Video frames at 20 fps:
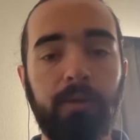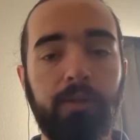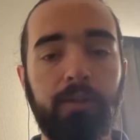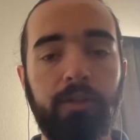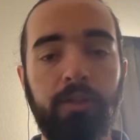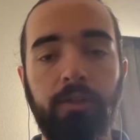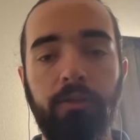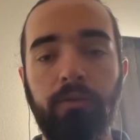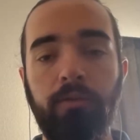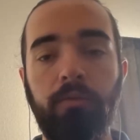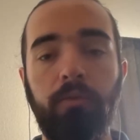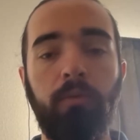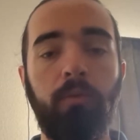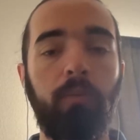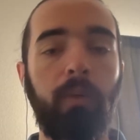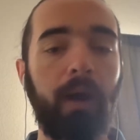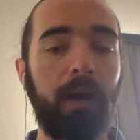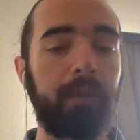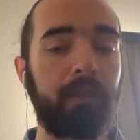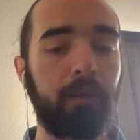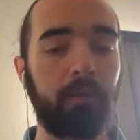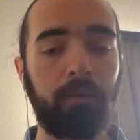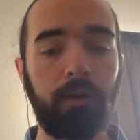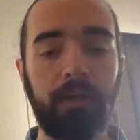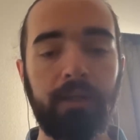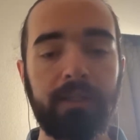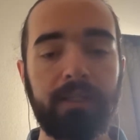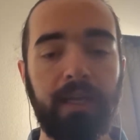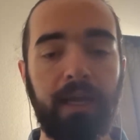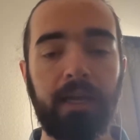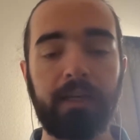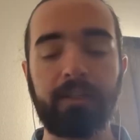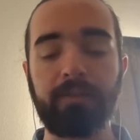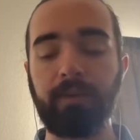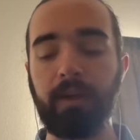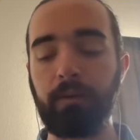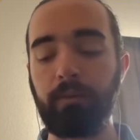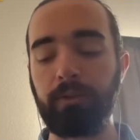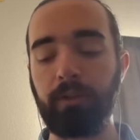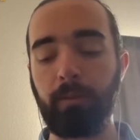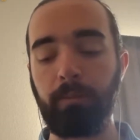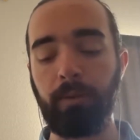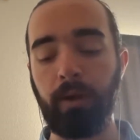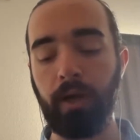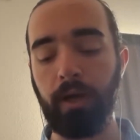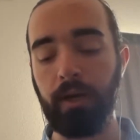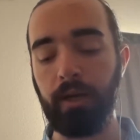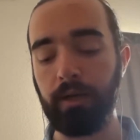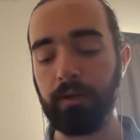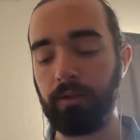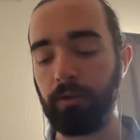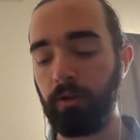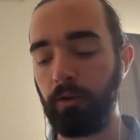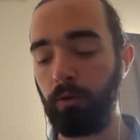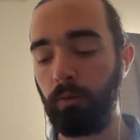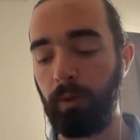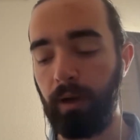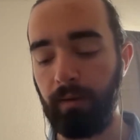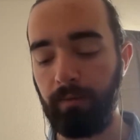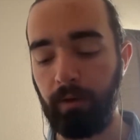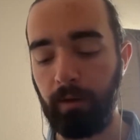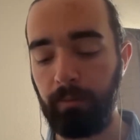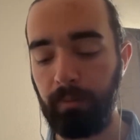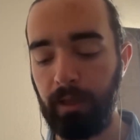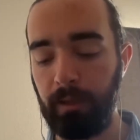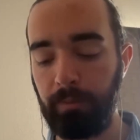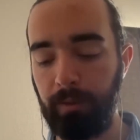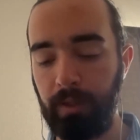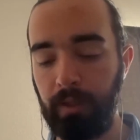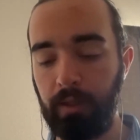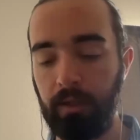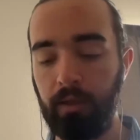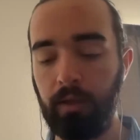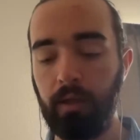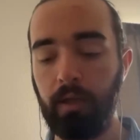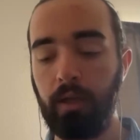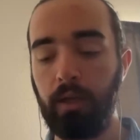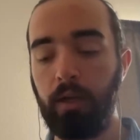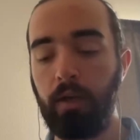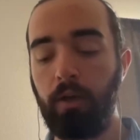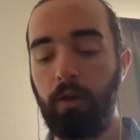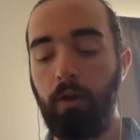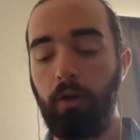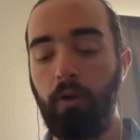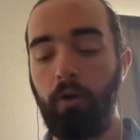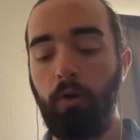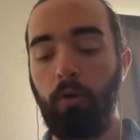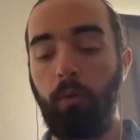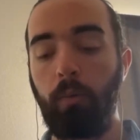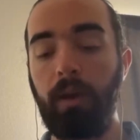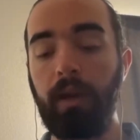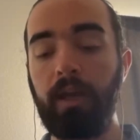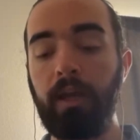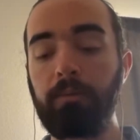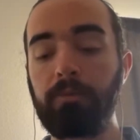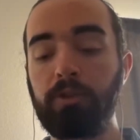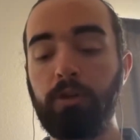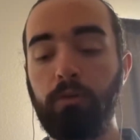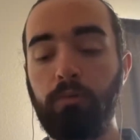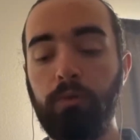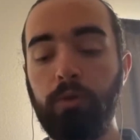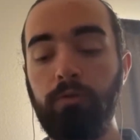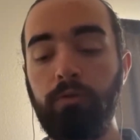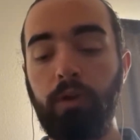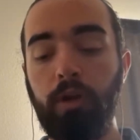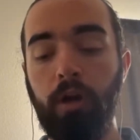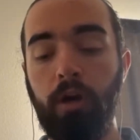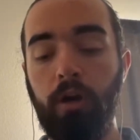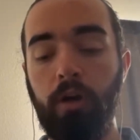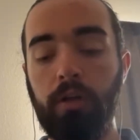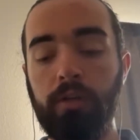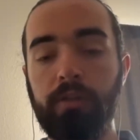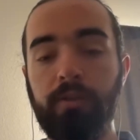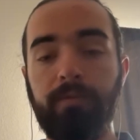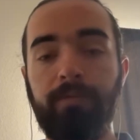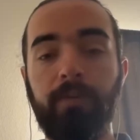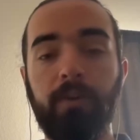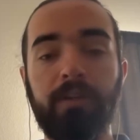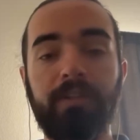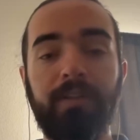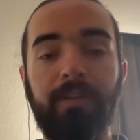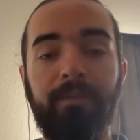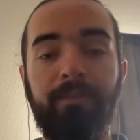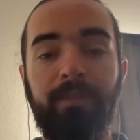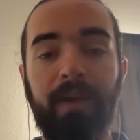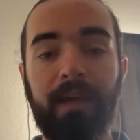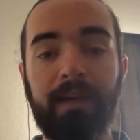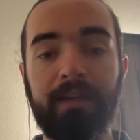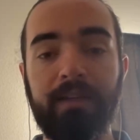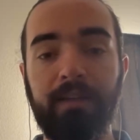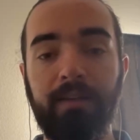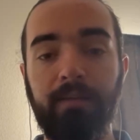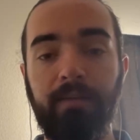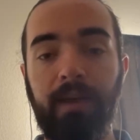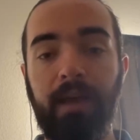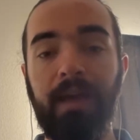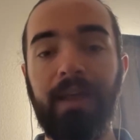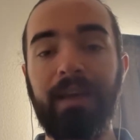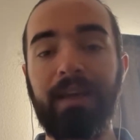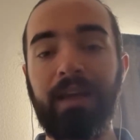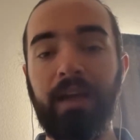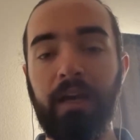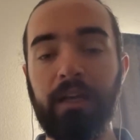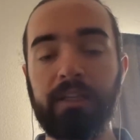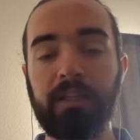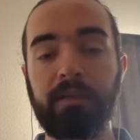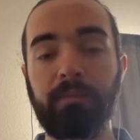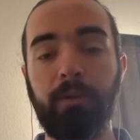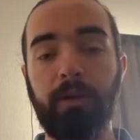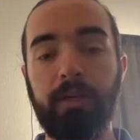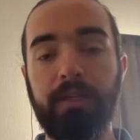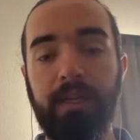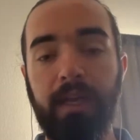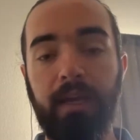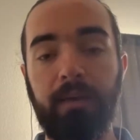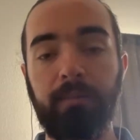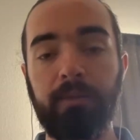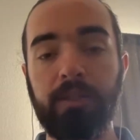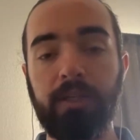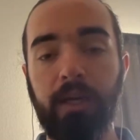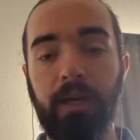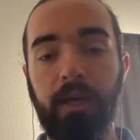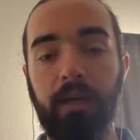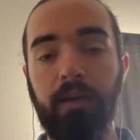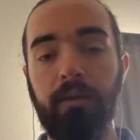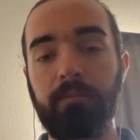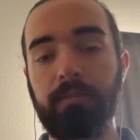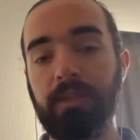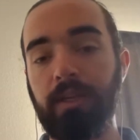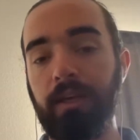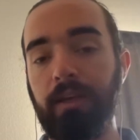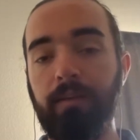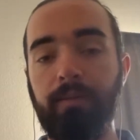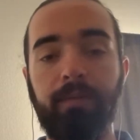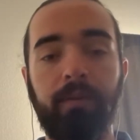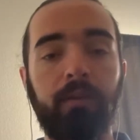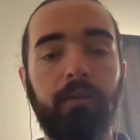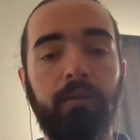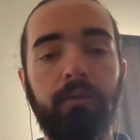to why they were unsatisfied with the product, whatever it may be. When it comes to root cause for defective and customer damaged items, like if a